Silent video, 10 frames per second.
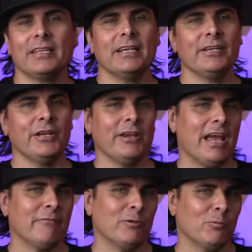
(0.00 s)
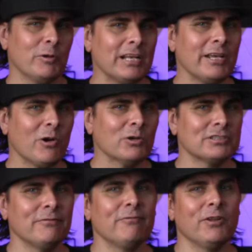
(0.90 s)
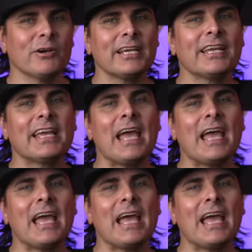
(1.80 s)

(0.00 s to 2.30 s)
then you have a really awesome vlogging